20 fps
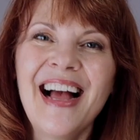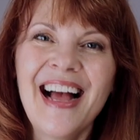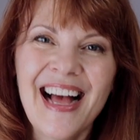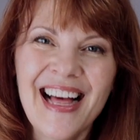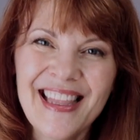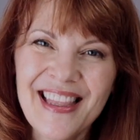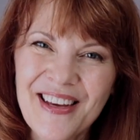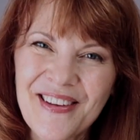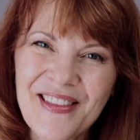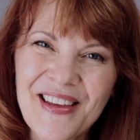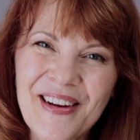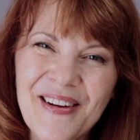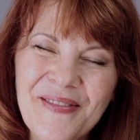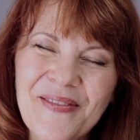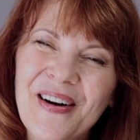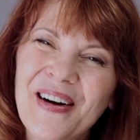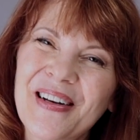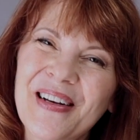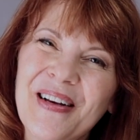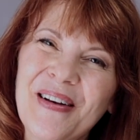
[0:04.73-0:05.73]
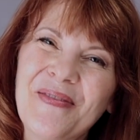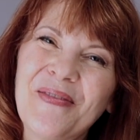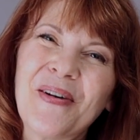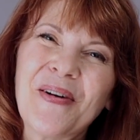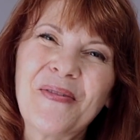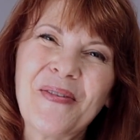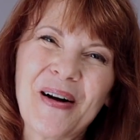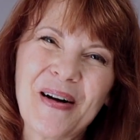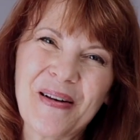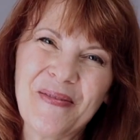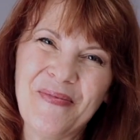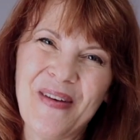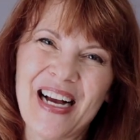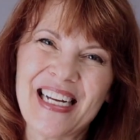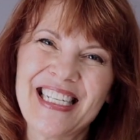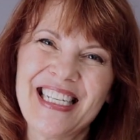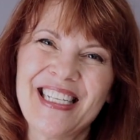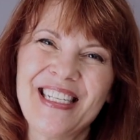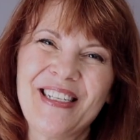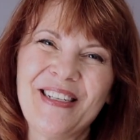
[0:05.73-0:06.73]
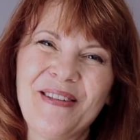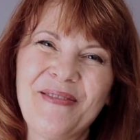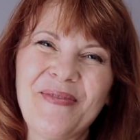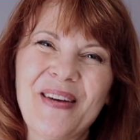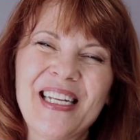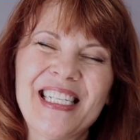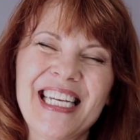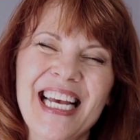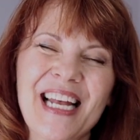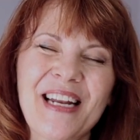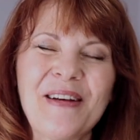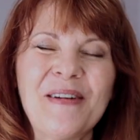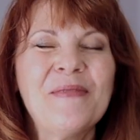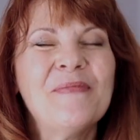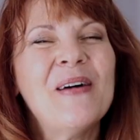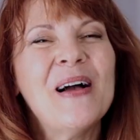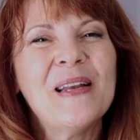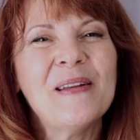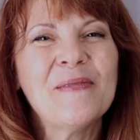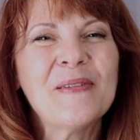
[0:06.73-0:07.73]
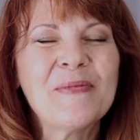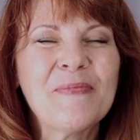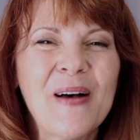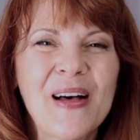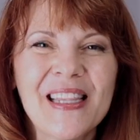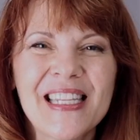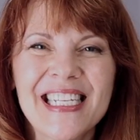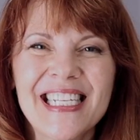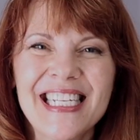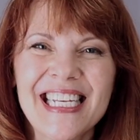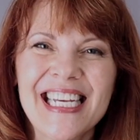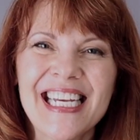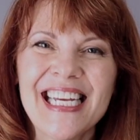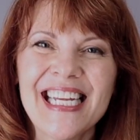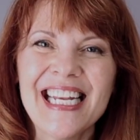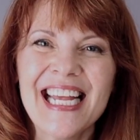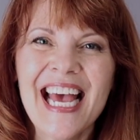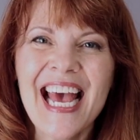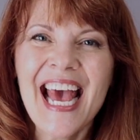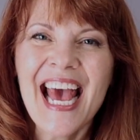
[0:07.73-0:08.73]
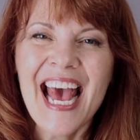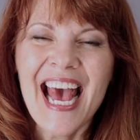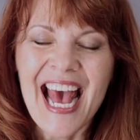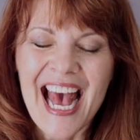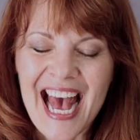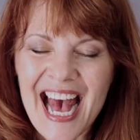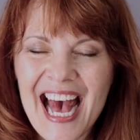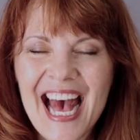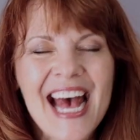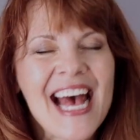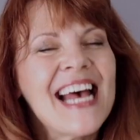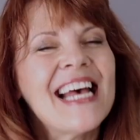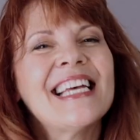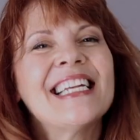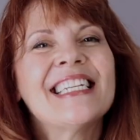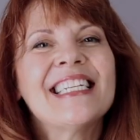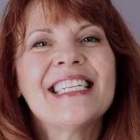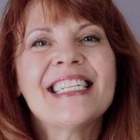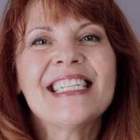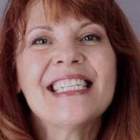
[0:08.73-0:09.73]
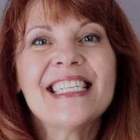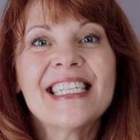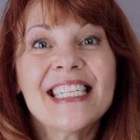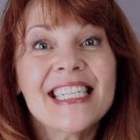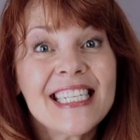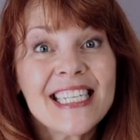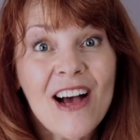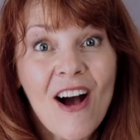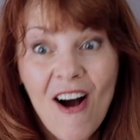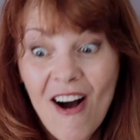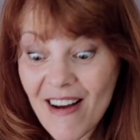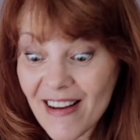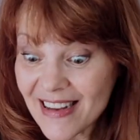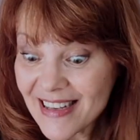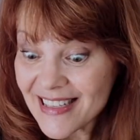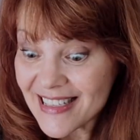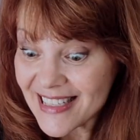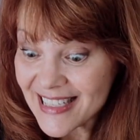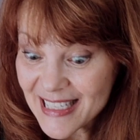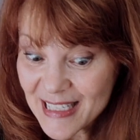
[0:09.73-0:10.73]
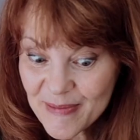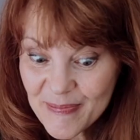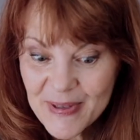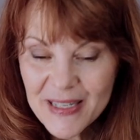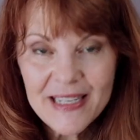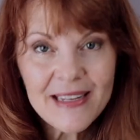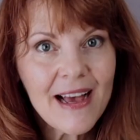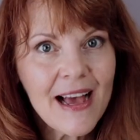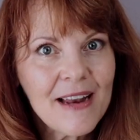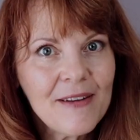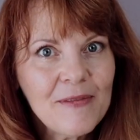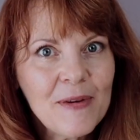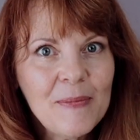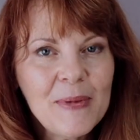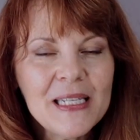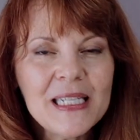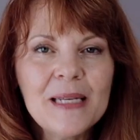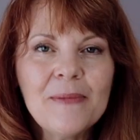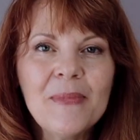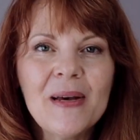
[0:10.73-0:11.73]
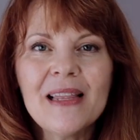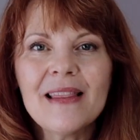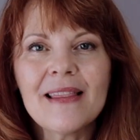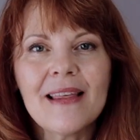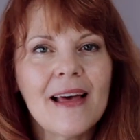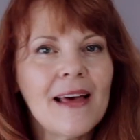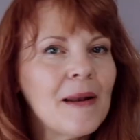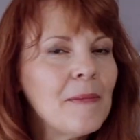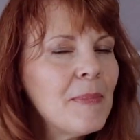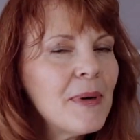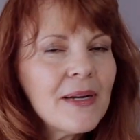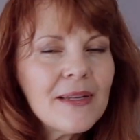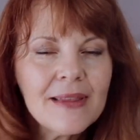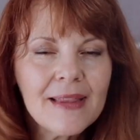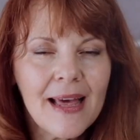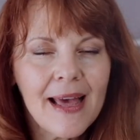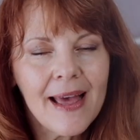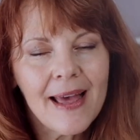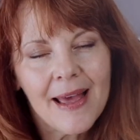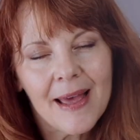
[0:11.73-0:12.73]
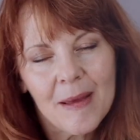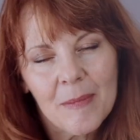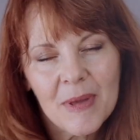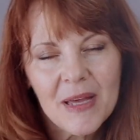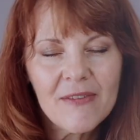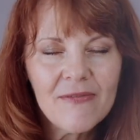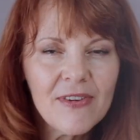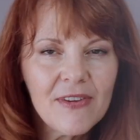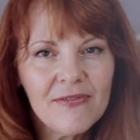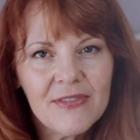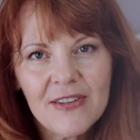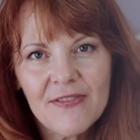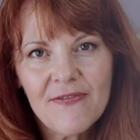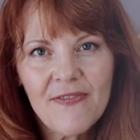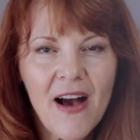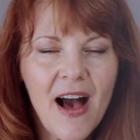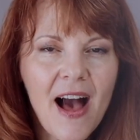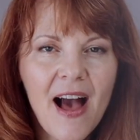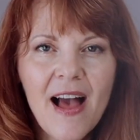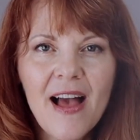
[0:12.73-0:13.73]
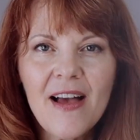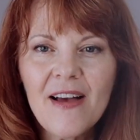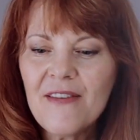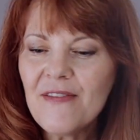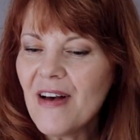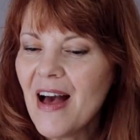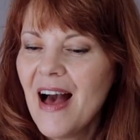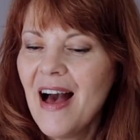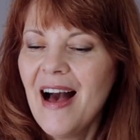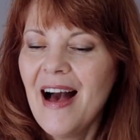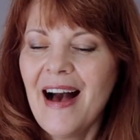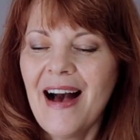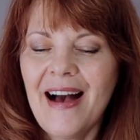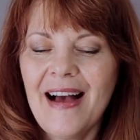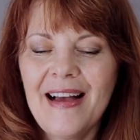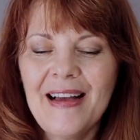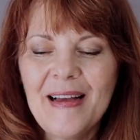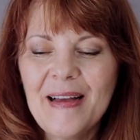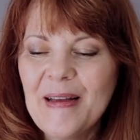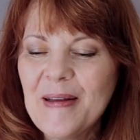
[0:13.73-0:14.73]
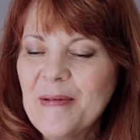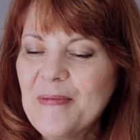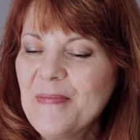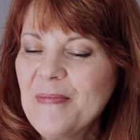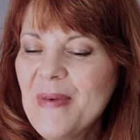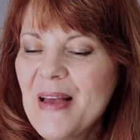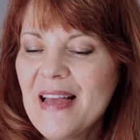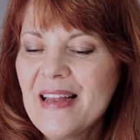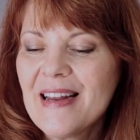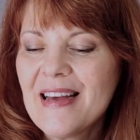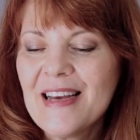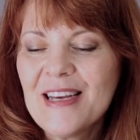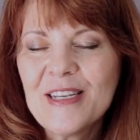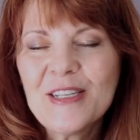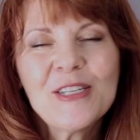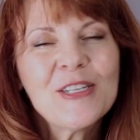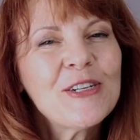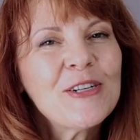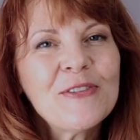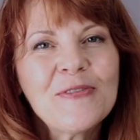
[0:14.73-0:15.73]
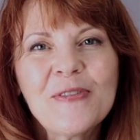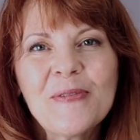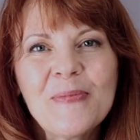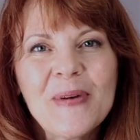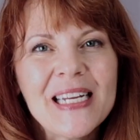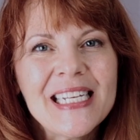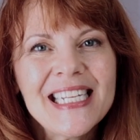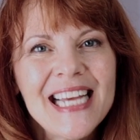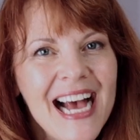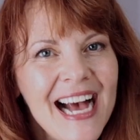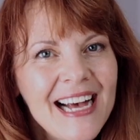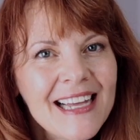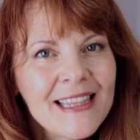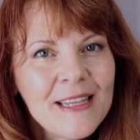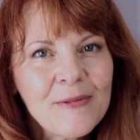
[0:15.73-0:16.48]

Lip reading: Hello there, welcome back to the JoonMade channel. My name is Paula Jean, and August has been kind of a busy month. I had a birthday, big 55. I made a shirt for my dad